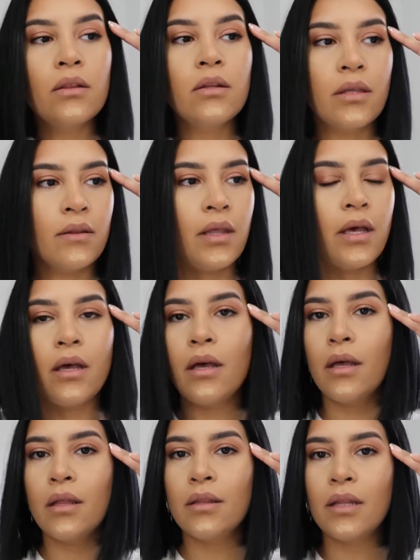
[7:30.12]
Look at that.
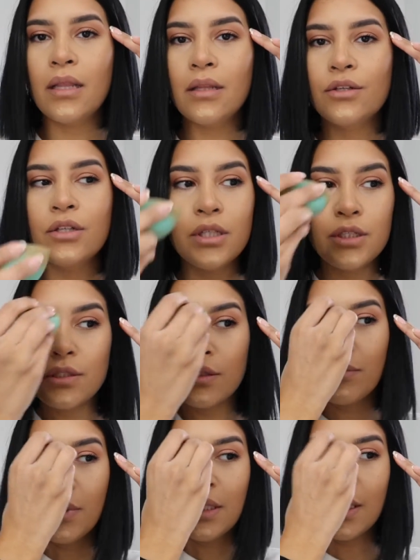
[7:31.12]
It literally
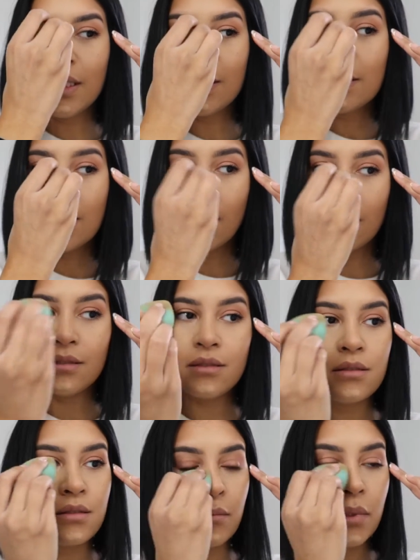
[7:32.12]
took me like
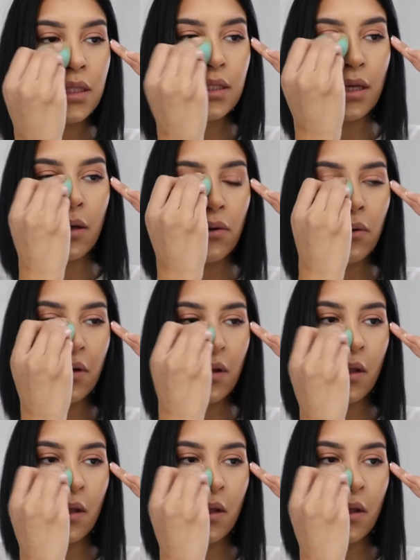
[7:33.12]
seconds to blend out.